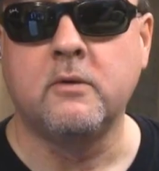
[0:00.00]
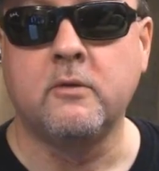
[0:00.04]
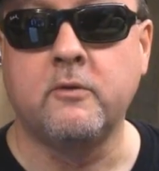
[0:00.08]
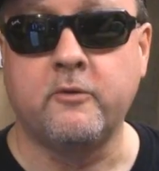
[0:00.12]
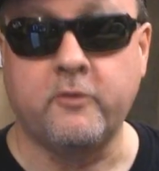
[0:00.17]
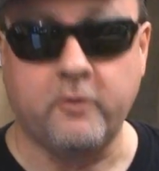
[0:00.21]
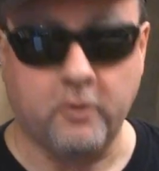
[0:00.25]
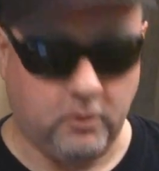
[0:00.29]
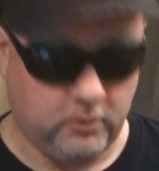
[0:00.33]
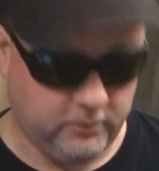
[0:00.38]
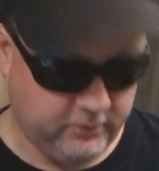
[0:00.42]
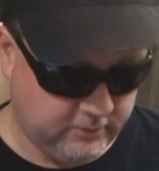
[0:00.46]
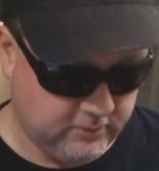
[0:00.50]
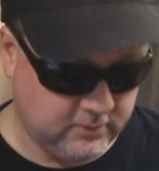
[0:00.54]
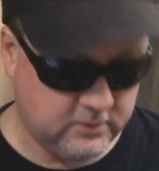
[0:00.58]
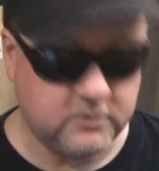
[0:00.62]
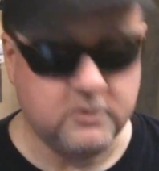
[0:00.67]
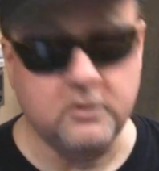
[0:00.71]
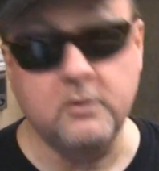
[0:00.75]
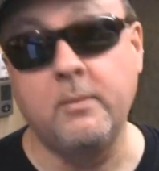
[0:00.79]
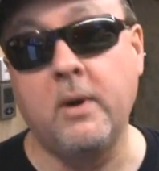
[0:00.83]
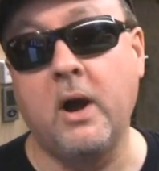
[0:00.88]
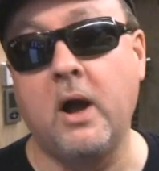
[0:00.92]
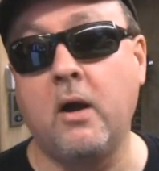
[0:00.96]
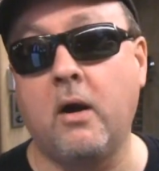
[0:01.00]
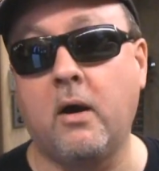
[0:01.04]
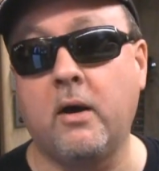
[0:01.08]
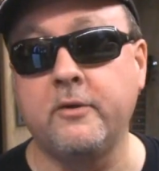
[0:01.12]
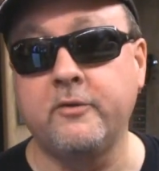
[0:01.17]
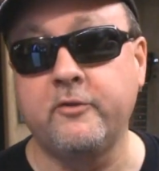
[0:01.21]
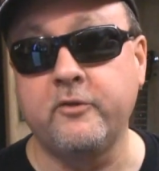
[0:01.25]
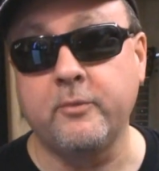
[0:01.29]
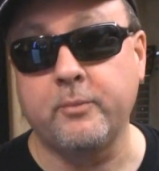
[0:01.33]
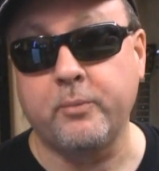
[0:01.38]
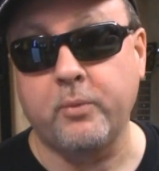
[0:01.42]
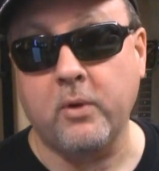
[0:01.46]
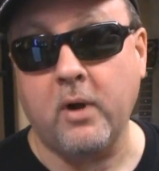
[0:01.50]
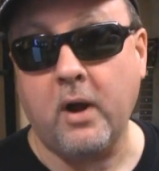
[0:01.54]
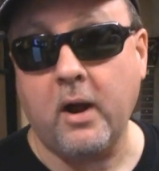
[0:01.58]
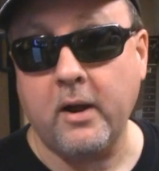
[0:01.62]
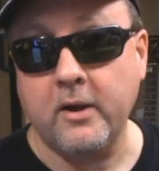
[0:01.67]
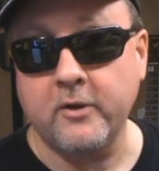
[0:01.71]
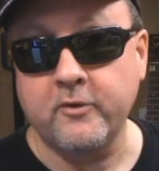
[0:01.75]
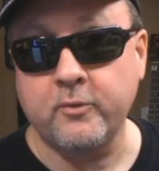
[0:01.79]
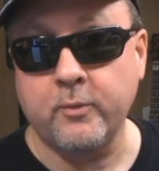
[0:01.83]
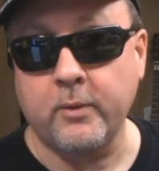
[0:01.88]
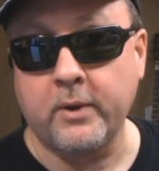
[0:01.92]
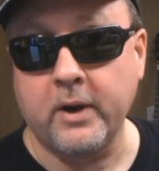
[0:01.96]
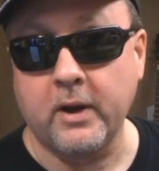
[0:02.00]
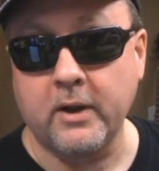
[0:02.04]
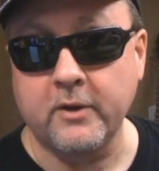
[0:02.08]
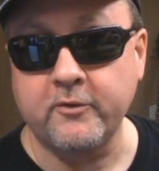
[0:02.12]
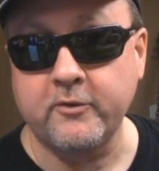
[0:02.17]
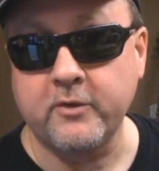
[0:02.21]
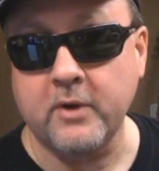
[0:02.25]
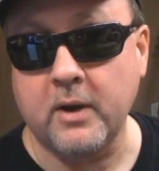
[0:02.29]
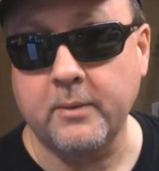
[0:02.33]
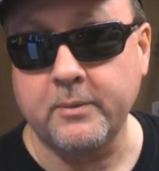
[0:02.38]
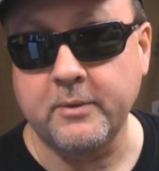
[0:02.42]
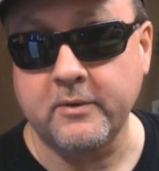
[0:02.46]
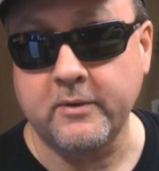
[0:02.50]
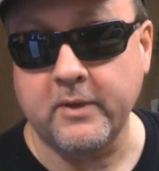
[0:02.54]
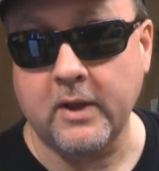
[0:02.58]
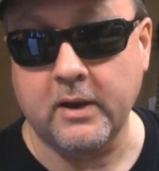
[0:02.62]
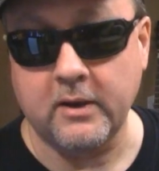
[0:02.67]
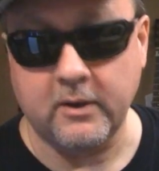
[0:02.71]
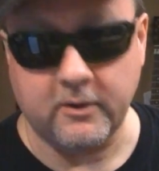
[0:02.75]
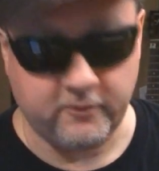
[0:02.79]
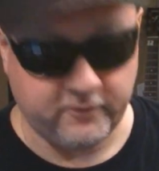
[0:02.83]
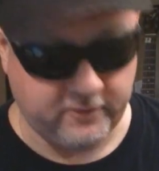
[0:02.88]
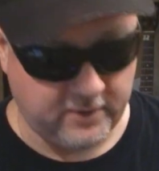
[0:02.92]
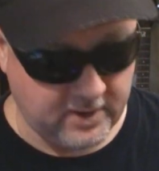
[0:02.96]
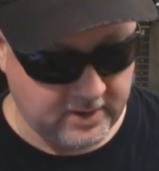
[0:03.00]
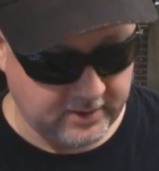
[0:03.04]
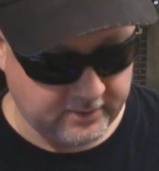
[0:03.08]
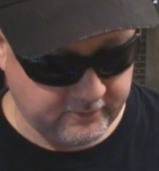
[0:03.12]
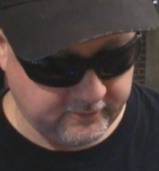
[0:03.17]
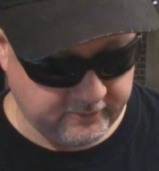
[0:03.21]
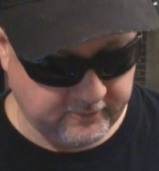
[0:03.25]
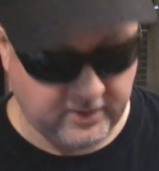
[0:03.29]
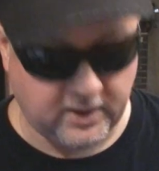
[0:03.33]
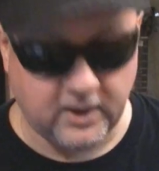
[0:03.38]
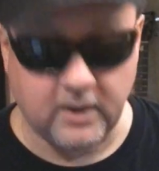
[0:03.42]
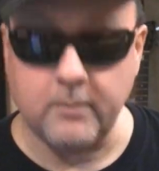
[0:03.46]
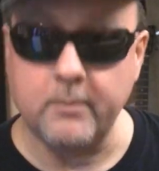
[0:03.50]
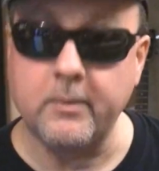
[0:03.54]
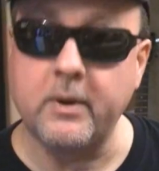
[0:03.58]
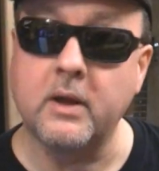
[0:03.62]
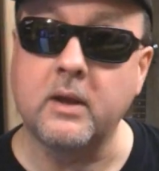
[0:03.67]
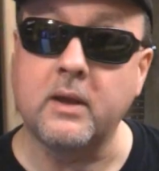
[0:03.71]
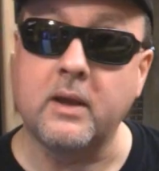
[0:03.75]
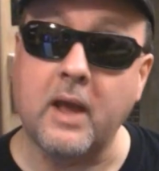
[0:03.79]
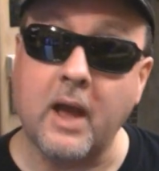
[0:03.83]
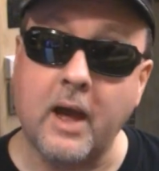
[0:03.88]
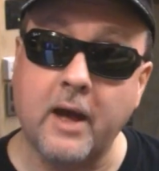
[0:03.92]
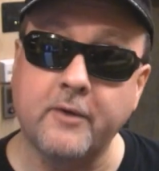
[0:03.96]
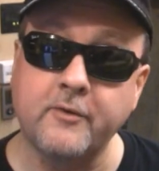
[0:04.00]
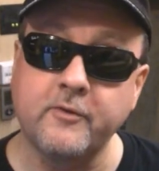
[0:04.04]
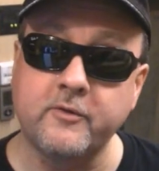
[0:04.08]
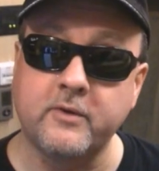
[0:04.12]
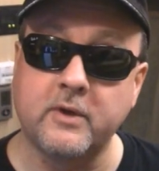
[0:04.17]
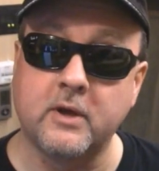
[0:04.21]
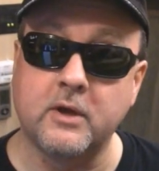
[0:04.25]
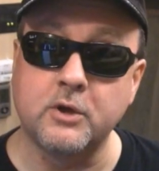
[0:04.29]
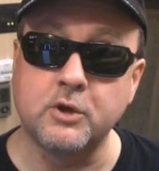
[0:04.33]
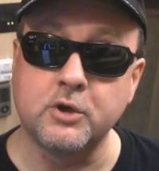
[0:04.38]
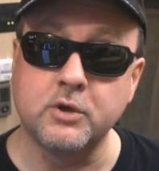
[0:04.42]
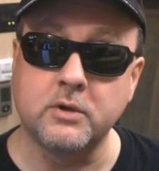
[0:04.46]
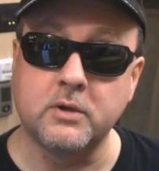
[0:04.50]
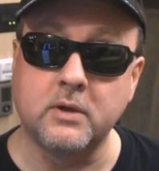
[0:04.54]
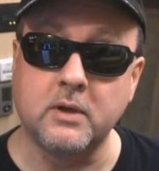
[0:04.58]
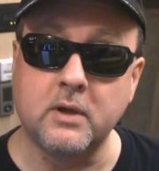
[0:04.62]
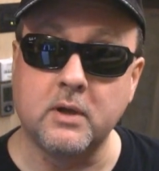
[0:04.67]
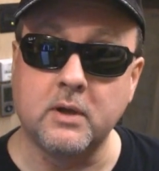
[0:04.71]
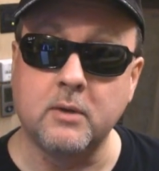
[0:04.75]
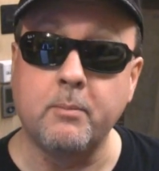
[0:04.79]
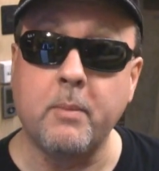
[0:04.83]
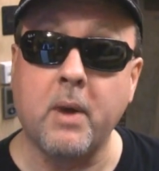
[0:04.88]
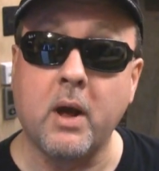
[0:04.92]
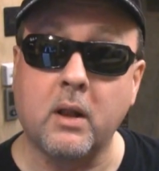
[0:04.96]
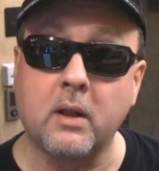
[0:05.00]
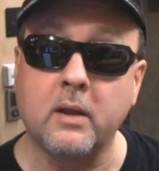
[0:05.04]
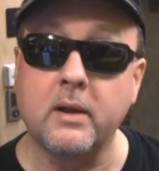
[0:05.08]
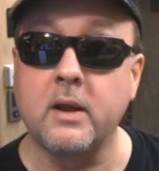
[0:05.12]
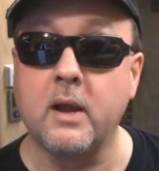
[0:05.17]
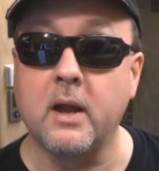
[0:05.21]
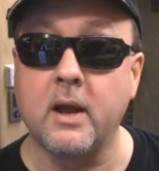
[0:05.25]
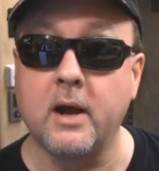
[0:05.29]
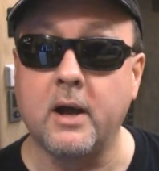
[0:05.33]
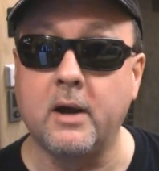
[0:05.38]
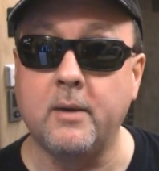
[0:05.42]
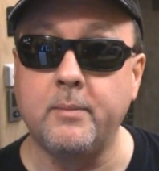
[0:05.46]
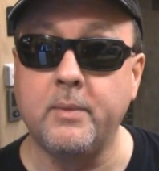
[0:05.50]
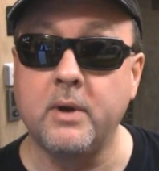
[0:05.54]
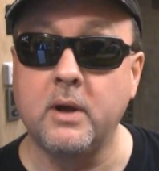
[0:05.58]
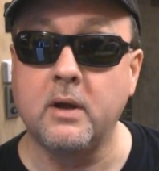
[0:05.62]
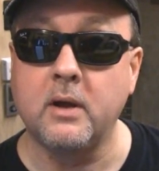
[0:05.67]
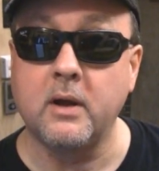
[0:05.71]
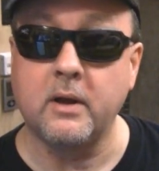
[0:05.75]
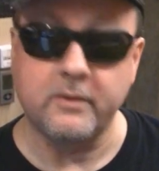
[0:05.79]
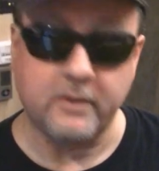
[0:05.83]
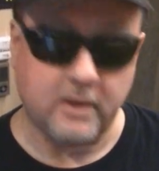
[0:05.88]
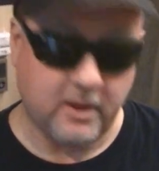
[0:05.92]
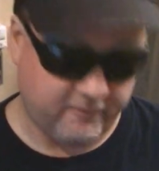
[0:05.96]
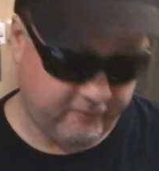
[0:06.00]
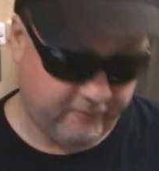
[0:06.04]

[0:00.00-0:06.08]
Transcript: So, to my odd surprise, when I stopped at that exact same gas station in Bellingham at